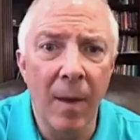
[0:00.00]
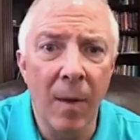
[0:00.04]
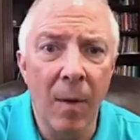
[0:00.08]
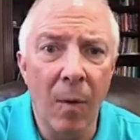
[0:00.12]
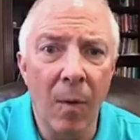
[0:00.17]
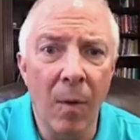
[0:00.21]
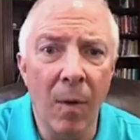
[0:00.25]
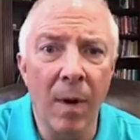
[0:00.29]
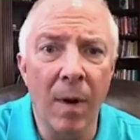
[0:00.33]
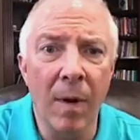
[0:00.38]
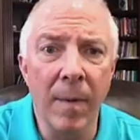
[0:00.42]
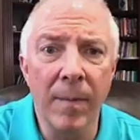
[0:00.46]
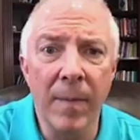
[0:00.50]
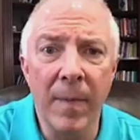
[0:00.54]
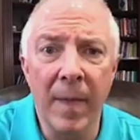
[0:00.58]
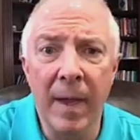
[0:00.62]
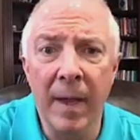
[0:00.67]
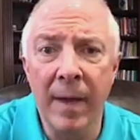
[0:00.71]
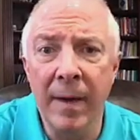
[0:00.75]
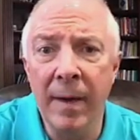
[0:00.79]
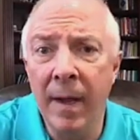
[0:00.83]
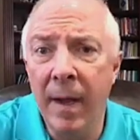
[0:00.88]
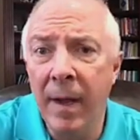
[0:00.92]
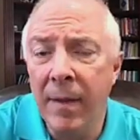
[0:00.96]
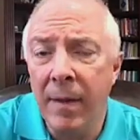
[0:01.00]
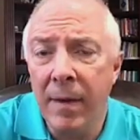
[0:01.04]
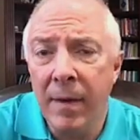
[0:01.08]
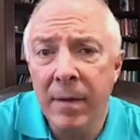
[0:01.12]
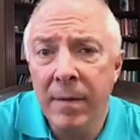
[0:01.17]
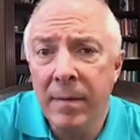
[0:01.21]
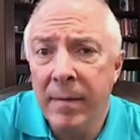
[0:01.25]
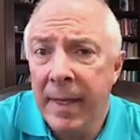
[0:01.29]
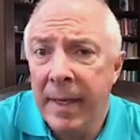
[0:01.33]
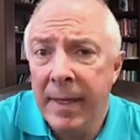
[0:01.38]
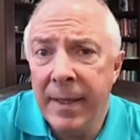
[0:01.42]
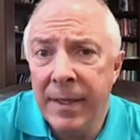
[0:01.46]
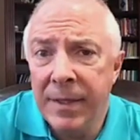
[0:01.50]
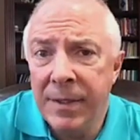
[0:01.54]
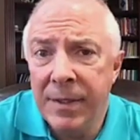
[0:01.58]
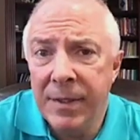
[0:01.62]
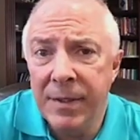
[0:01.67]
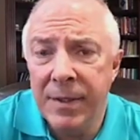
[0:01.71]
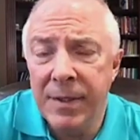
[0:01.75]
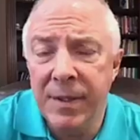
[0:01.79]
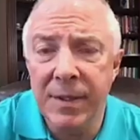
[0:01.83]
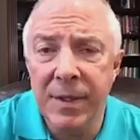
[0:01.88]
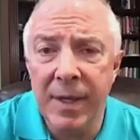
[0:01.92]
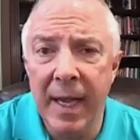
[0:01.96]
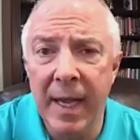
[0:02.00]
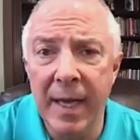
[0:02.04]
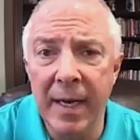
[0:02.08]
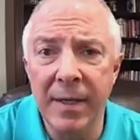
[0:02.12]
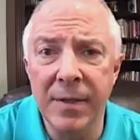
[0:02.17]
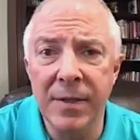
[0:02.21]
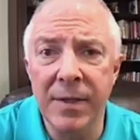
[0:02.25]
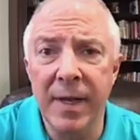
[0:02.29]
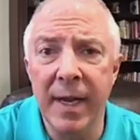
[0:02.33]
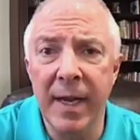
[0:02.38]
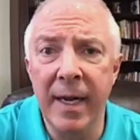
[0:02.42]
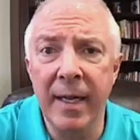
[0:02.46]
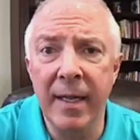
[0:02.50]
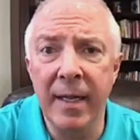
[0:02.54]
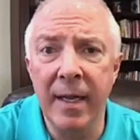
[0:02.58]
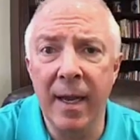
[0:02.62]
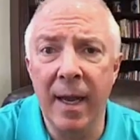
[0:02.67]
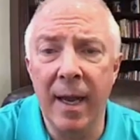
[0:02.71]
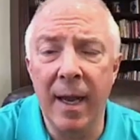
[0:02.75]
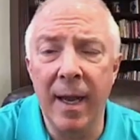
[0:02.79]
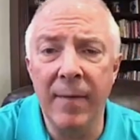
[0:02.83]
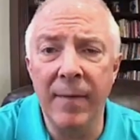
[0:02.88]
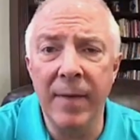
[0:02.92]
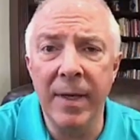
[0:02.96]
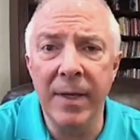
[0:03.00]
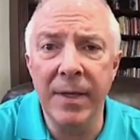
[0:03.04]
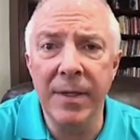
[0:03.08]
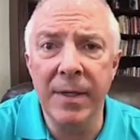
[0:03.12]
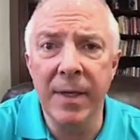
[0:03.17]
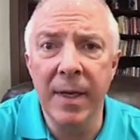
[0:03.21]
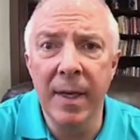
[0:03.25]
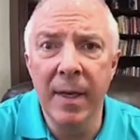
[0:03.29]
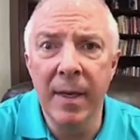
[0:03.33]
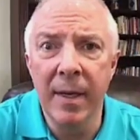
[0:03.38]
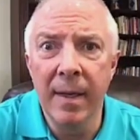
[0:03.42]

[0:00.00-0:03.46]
Or another, and this is just kind of stating the obvious,